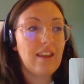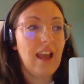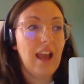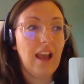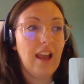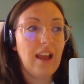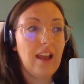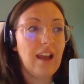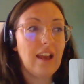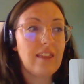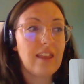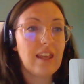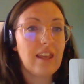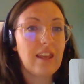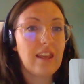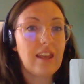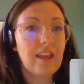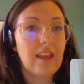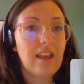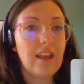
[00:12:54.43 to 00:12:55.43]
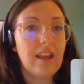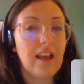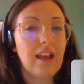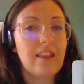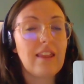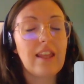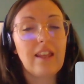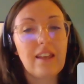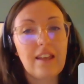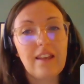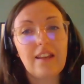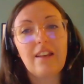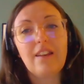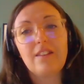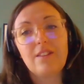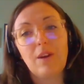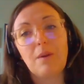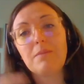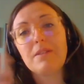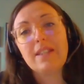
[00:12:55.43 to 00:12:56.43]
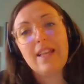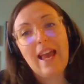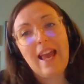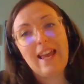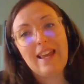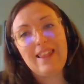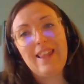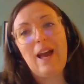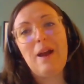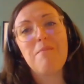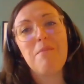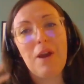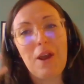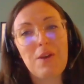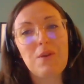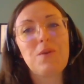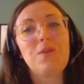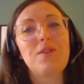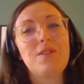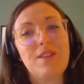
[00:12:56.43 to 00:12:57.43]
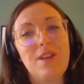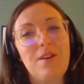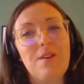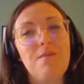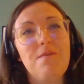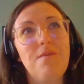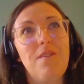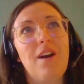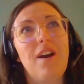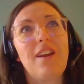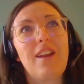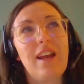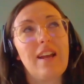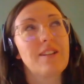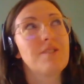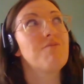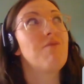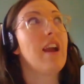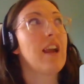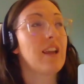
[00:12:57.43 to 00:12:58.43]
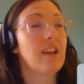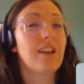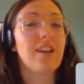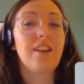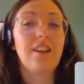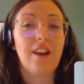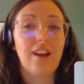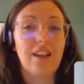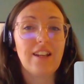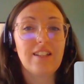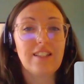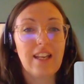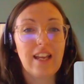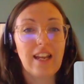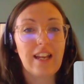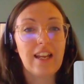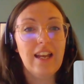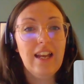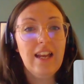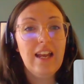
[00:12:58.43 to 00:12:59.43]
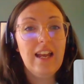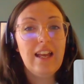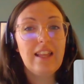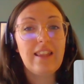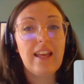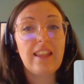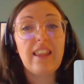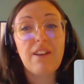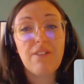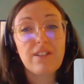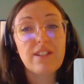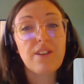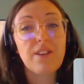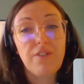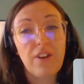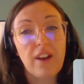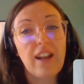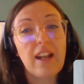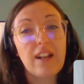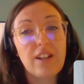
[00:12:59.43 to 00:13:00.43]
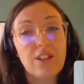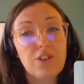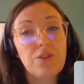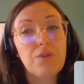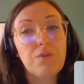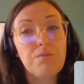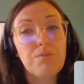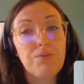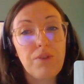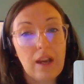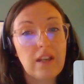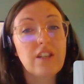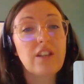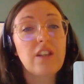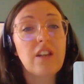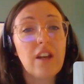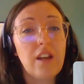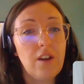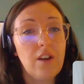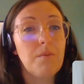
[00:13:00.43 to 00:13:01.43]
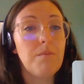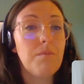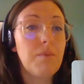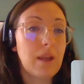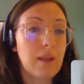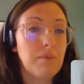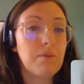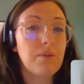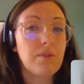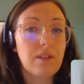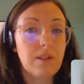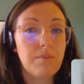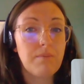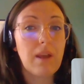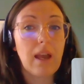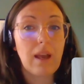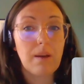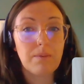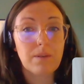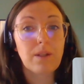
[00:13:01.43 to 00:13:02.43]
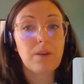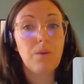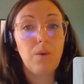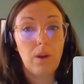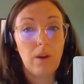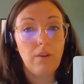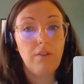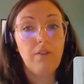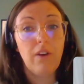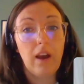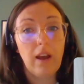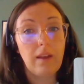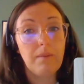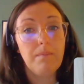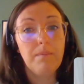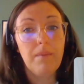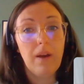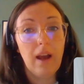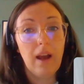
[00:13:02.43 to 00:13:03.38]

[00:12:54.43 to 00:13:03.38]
So I'm saying that, but I also, I guess, recognizing that there is a financial pressure on people to be able to qualify.